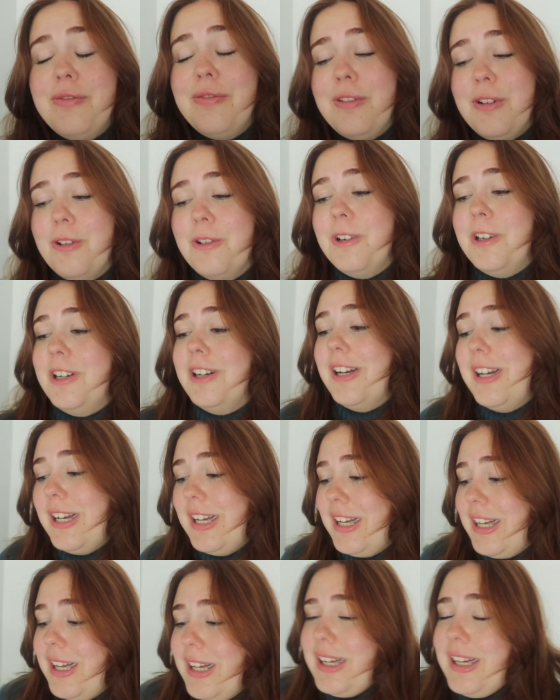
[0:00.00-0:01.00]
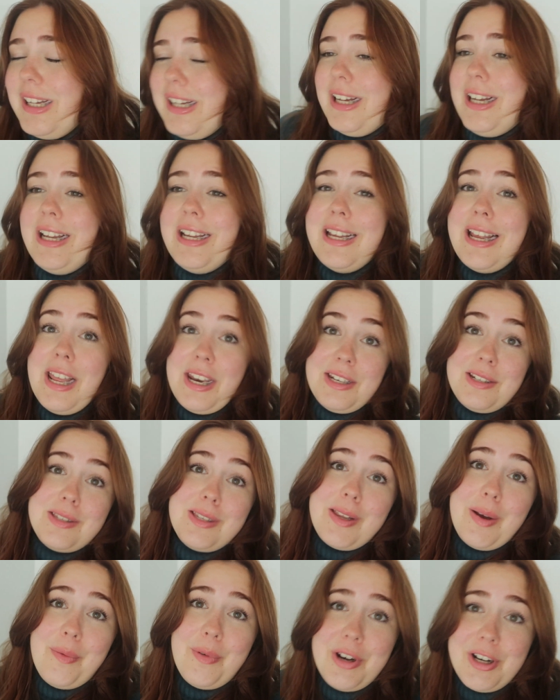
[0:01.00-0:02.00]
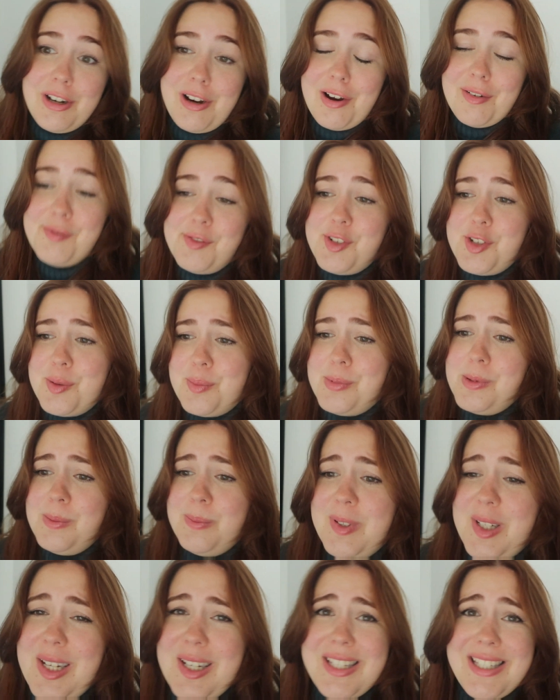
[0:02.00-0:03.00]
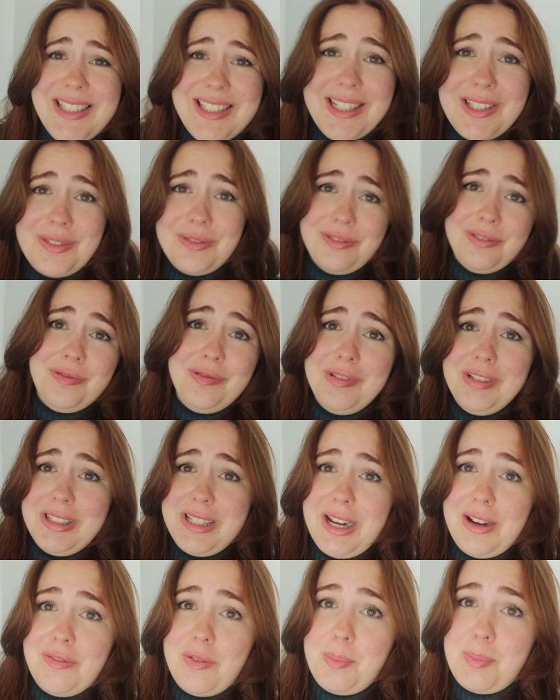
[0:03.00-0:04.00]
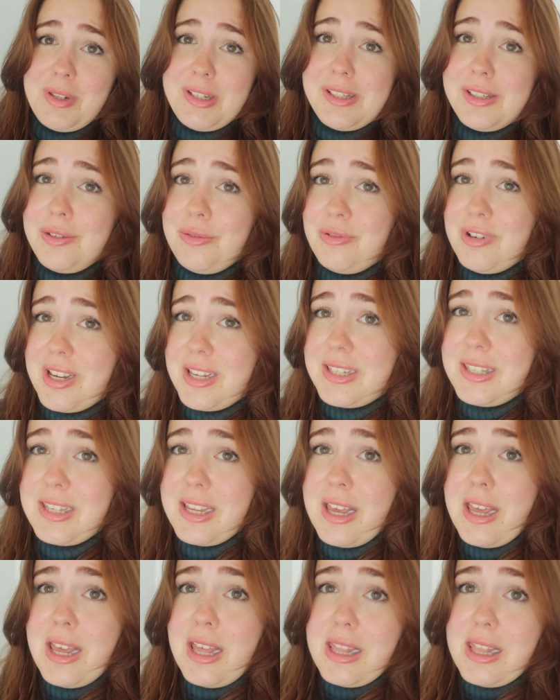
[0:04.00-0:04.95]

the floor. And so uncomfortable because I don't really have a place to rest.